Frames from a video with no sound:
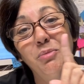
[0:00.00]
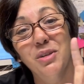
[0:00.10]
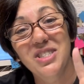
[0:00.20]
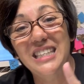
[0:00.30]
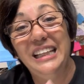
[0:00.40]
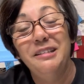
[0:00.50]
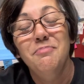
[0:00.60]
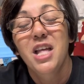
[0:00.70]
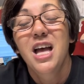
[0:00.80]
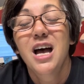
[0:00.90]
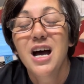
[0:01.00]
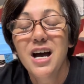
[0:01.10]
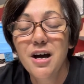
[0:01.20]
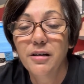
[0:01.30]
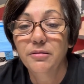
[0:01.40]
We'll see.
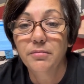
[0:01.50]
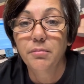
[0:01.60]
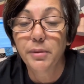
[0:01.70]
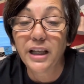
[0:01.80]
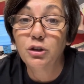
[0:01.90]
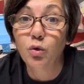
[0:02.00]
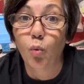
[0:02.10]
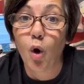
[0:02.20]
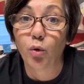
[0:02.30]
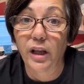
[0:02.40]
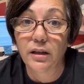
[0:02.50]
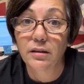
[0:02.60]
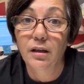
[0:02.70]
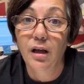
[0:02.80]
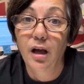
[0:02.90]
Um, but I do want it.
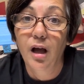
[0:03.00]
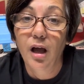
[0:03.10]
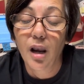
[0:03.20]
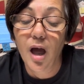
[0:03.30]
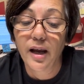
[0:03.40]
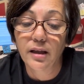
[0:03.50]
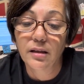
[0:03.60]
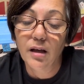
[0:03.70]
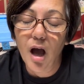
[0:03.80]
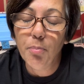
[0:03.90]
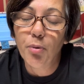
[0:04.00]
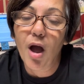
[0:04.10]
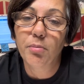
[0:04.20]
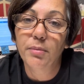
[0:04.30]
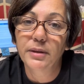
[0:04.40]
Like, I
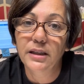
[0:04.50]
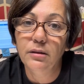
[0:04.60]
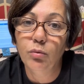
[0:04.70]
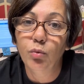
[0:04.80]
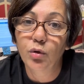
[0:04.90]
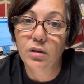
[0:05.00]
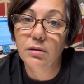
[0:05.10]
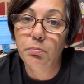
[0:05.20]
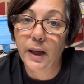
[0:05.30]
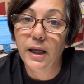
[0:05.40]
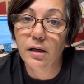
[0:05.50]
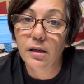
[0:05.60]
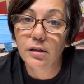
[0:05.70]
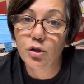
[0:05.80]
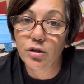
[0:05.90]
probably would pay
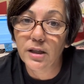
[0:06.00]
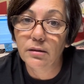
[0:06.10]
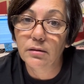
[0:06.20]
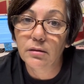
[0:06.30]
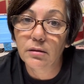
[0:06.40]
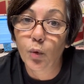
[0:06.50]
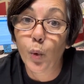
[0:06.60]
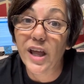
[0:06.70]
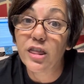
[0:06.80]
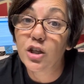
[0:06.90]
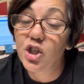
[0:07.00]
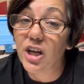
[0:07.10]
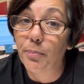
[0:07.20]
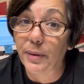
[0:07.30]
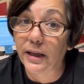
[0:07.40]
100 with
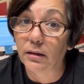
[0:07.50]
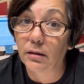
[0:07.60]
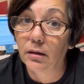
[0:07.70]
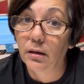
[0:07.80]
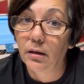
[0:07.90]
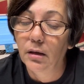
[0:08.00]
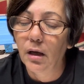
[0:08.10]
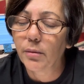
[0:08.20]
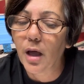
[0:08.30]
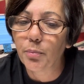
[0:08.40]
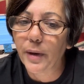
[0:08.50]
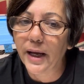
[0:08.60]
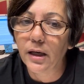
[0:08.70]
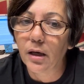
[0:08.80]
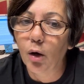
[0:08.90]
shipping. I'm not
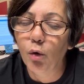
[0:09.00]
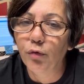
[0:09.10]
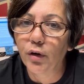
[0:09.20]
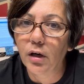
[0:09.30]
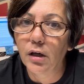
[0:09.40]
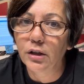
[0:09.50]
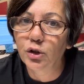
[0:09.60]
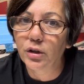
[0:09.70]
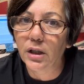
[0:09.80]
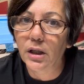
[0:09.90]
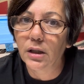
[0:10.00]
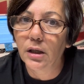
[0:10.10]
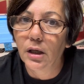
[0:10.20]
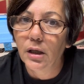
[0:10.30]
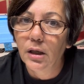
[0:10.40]
paying over 100 and
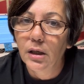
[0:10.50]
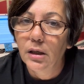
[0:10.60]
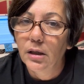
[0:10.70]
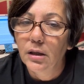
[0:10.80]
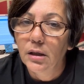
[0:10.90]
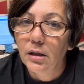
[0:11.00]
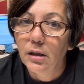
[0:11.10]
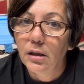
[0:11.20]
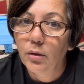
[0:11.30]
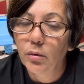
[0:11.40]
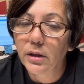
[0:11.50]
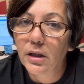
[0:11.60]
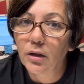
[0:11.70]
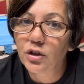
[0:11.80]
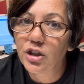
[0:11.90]

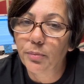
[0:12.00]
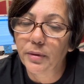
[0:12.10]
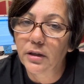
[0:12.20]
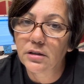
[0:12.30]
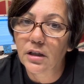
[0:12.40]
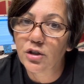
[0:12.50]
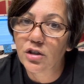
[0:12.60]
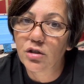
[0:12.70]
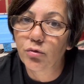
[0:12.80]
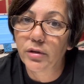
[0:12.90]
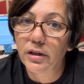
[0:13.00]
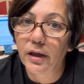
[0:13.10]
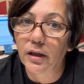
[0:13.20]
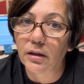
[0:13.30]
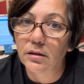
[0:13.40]
without shipping because that's just
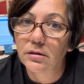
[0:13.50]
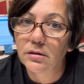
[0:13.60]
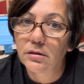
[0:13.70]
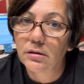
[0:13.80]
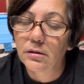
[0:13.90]
ridiculous.